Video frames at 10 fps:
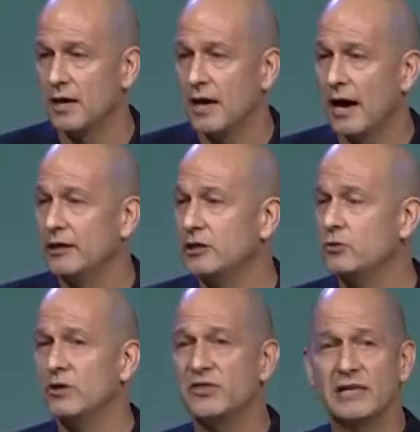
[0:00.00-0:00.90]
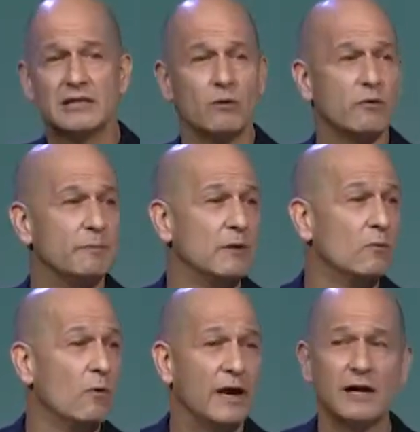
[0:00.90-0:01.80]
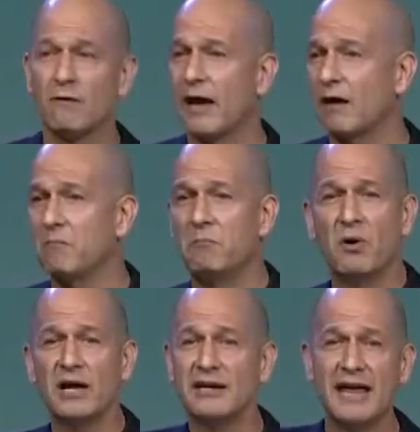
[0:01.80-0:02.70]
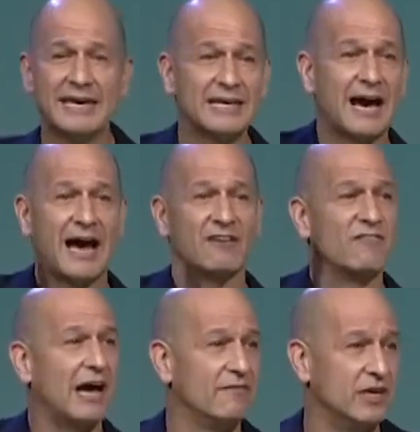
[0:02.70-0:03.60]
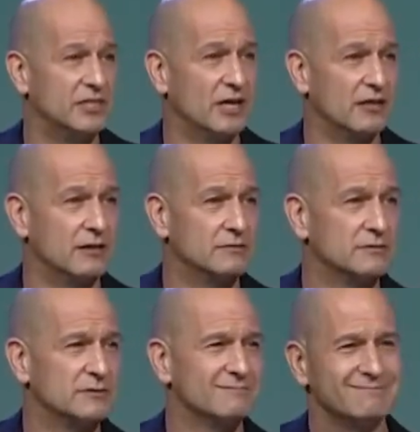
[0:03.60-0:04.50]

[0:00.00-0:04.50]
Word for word: and you would think that we would be running around butt naked high-fiving each other. Well,